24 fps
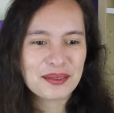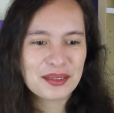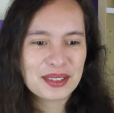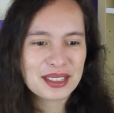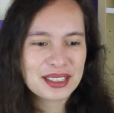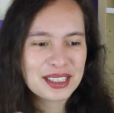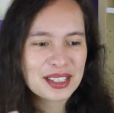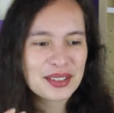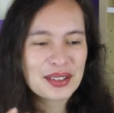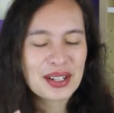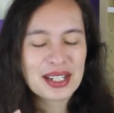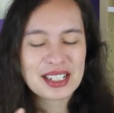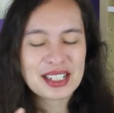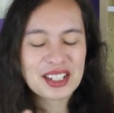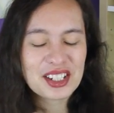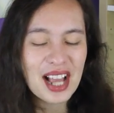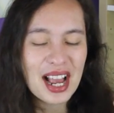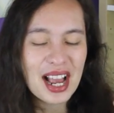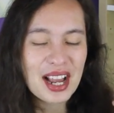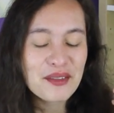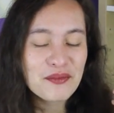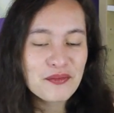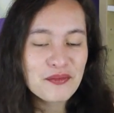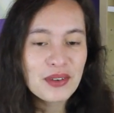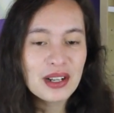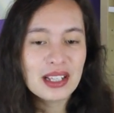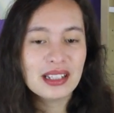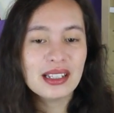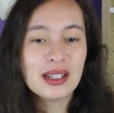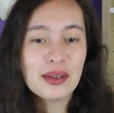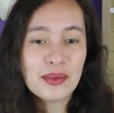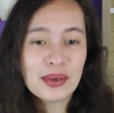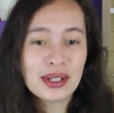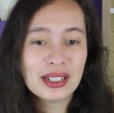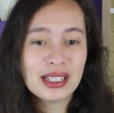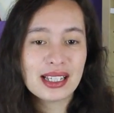so I
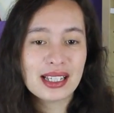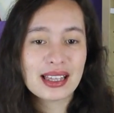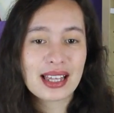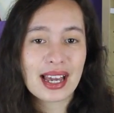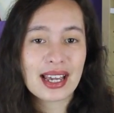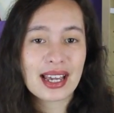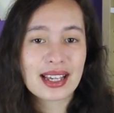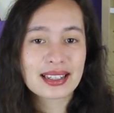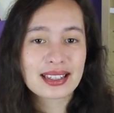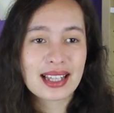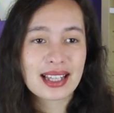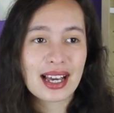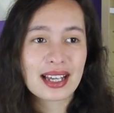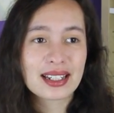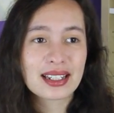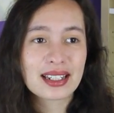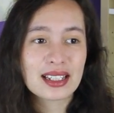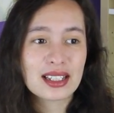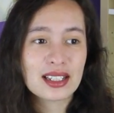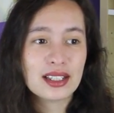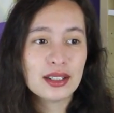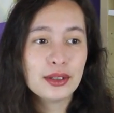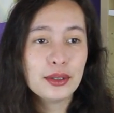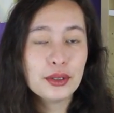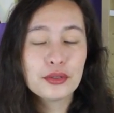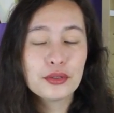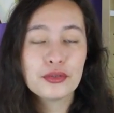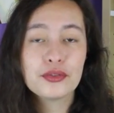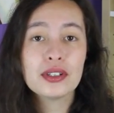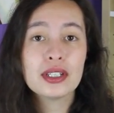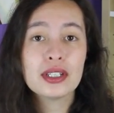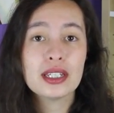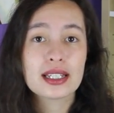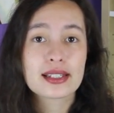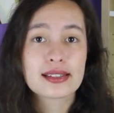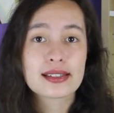really like that
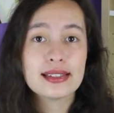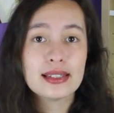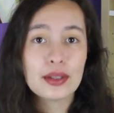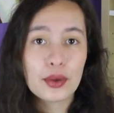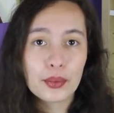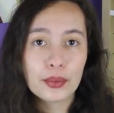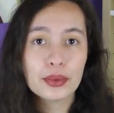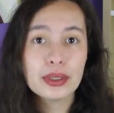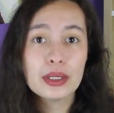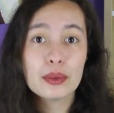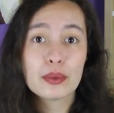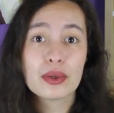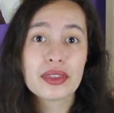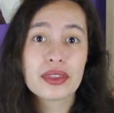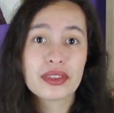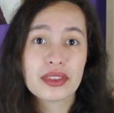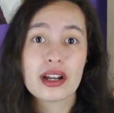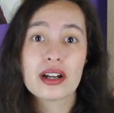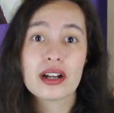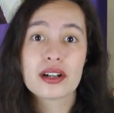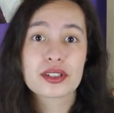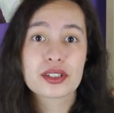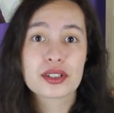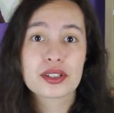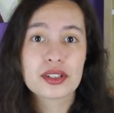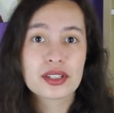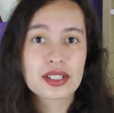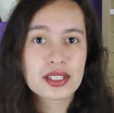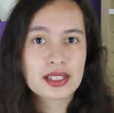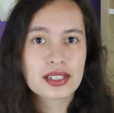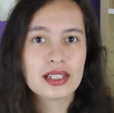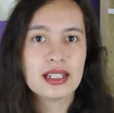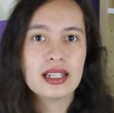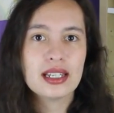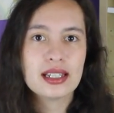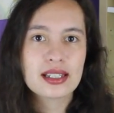Luffy is the only one there to
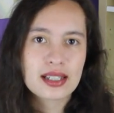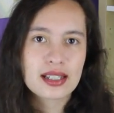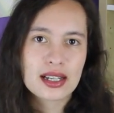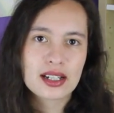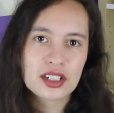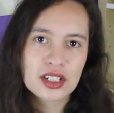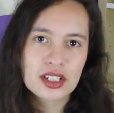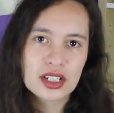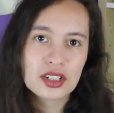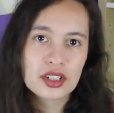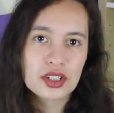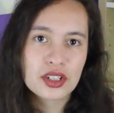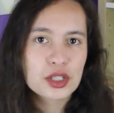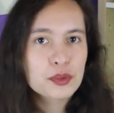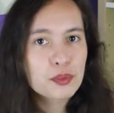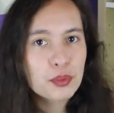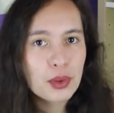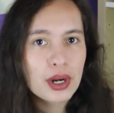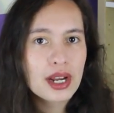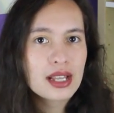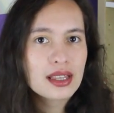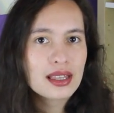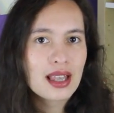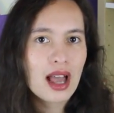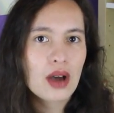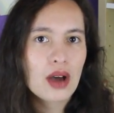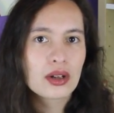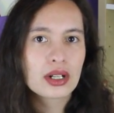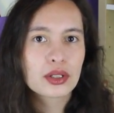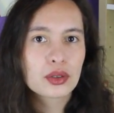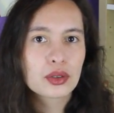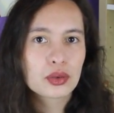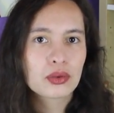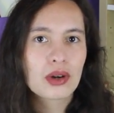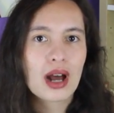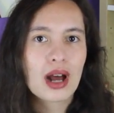see Sanji just break down
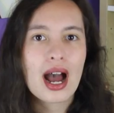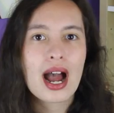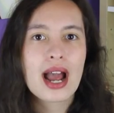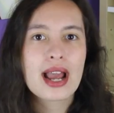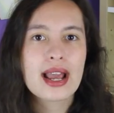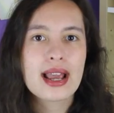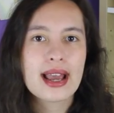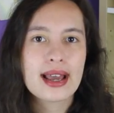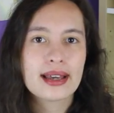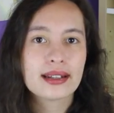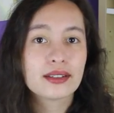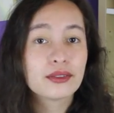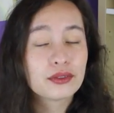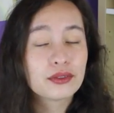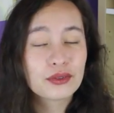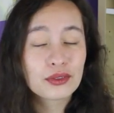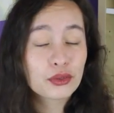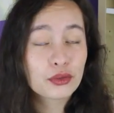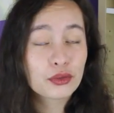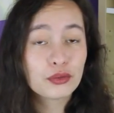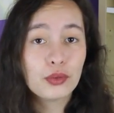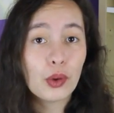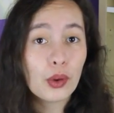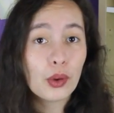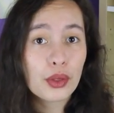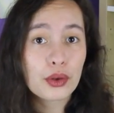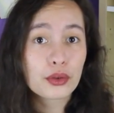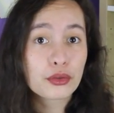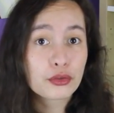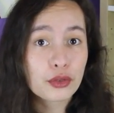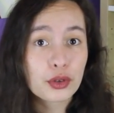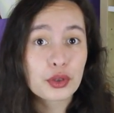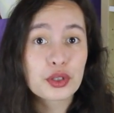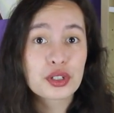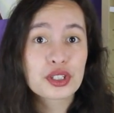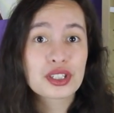and cry, and for the
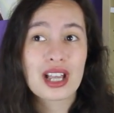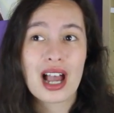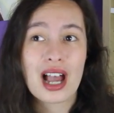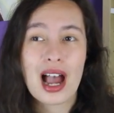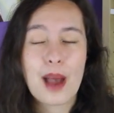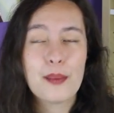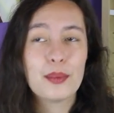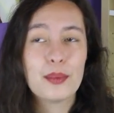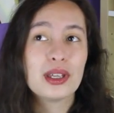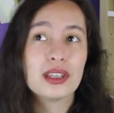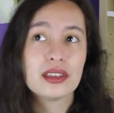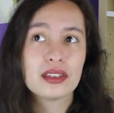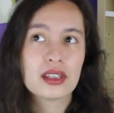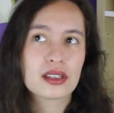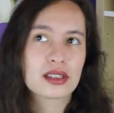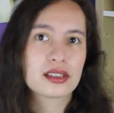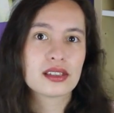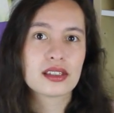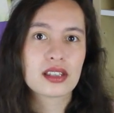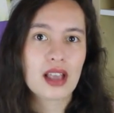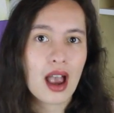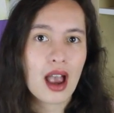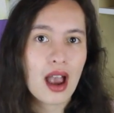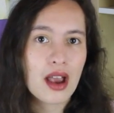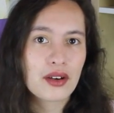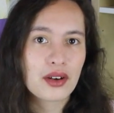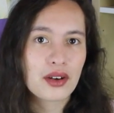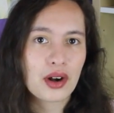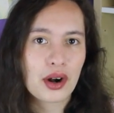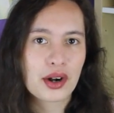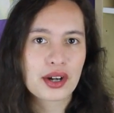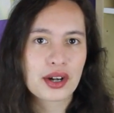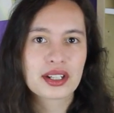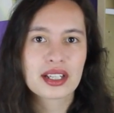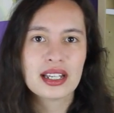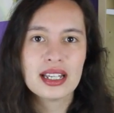first time in this entire
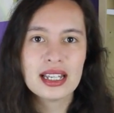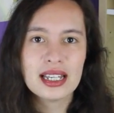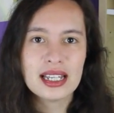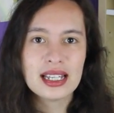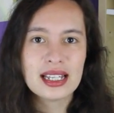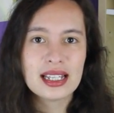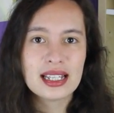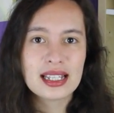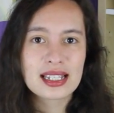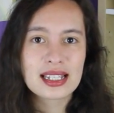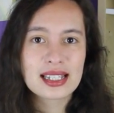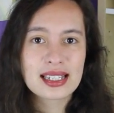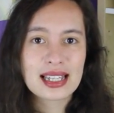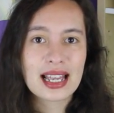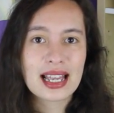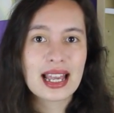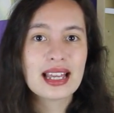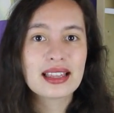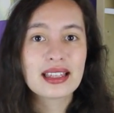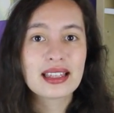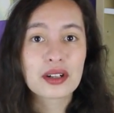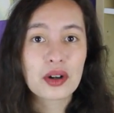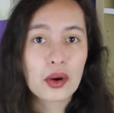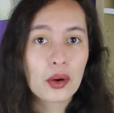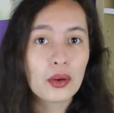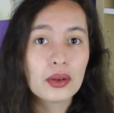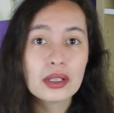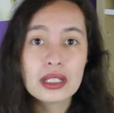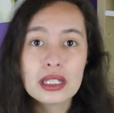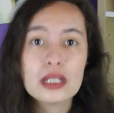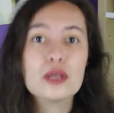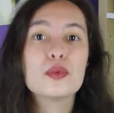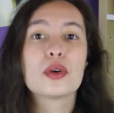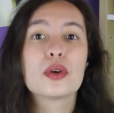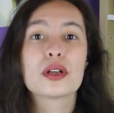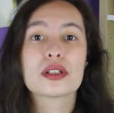arc say that all
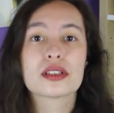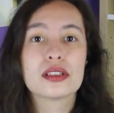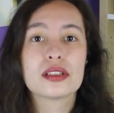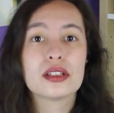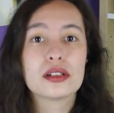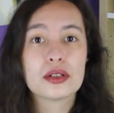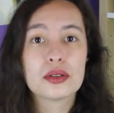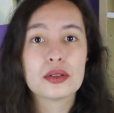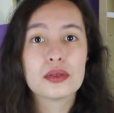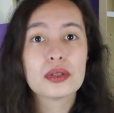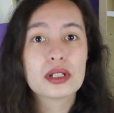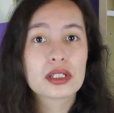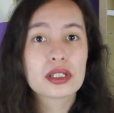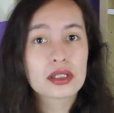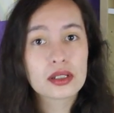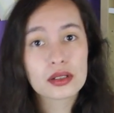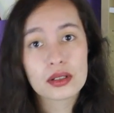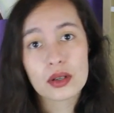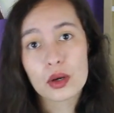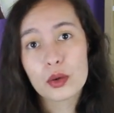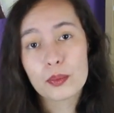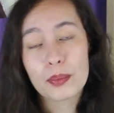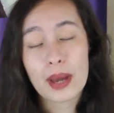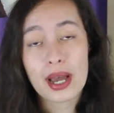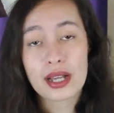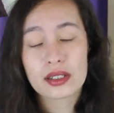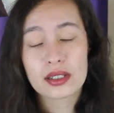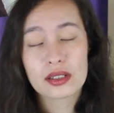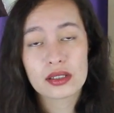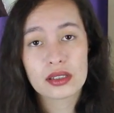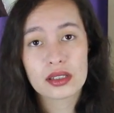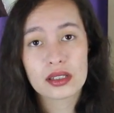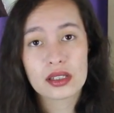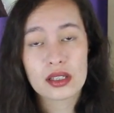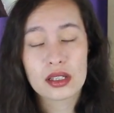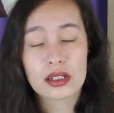he wants to do is to go back to
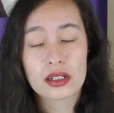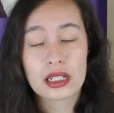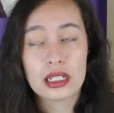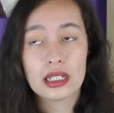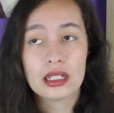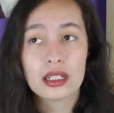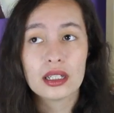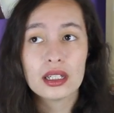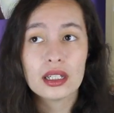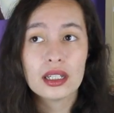the Sunny.